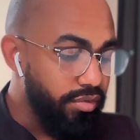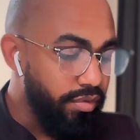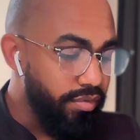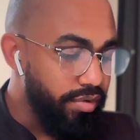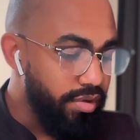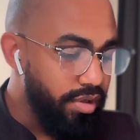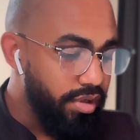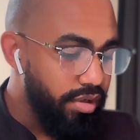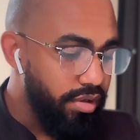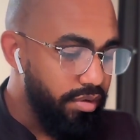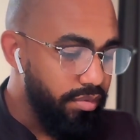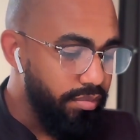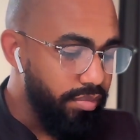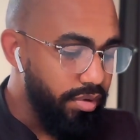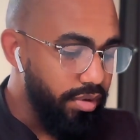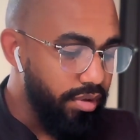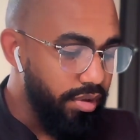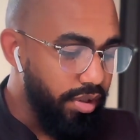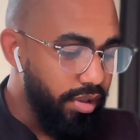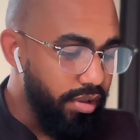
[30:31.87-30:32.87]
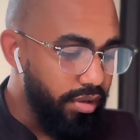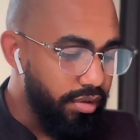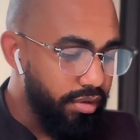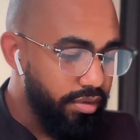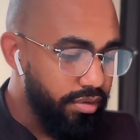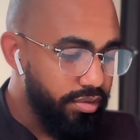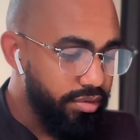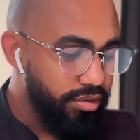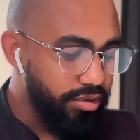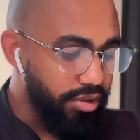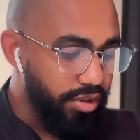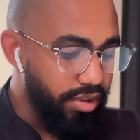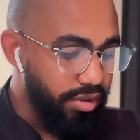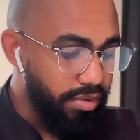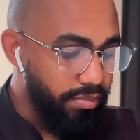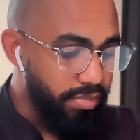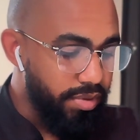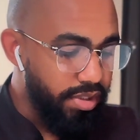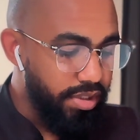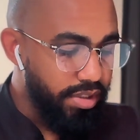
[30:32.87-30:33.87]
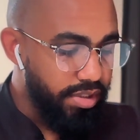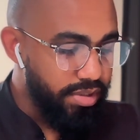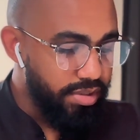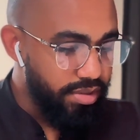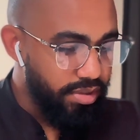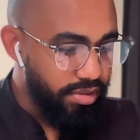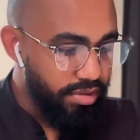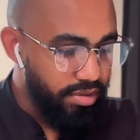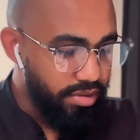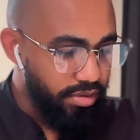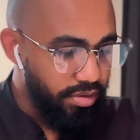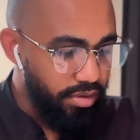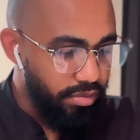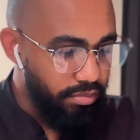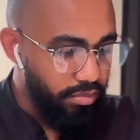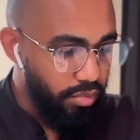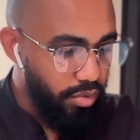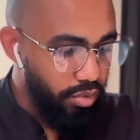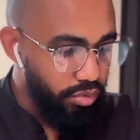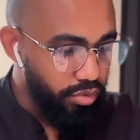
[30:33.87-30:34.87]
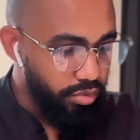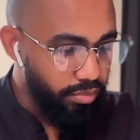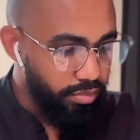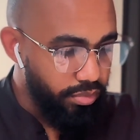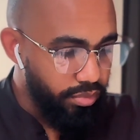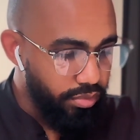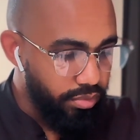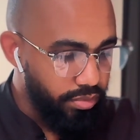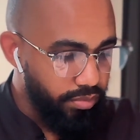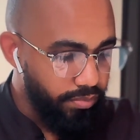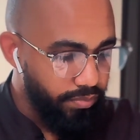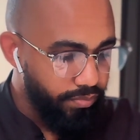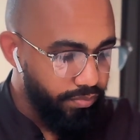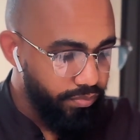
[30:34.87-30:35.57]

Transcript: done it, but like to be consistent in multiple